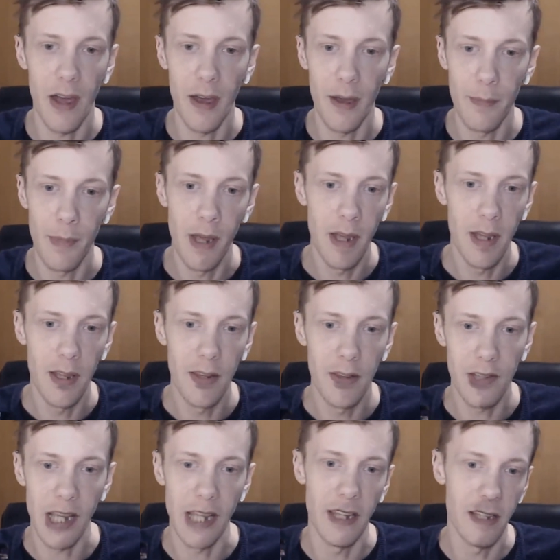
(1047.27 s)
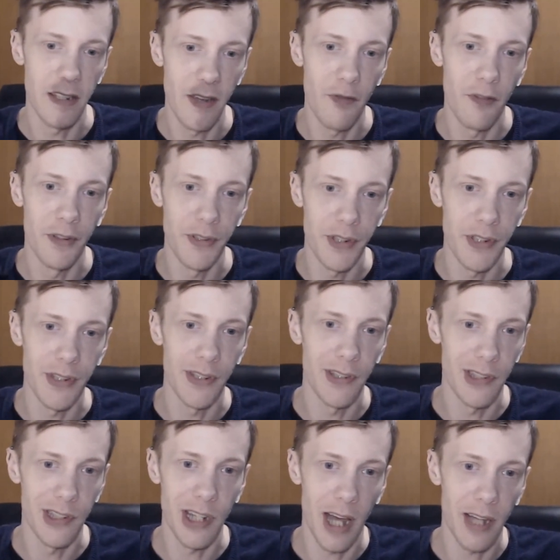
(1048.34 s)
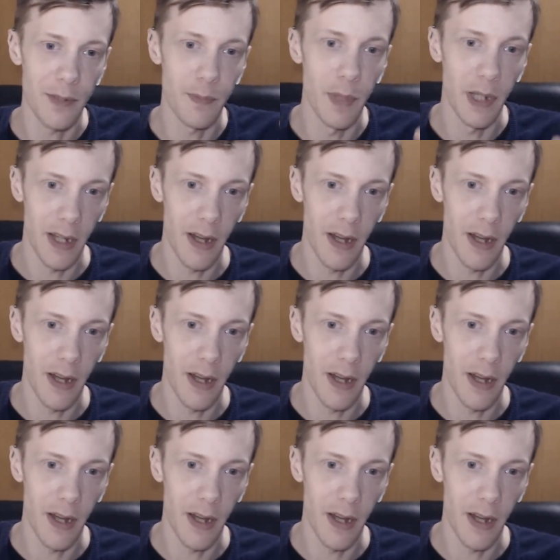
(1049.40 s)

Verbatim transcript: Um, so the difference is the jasmine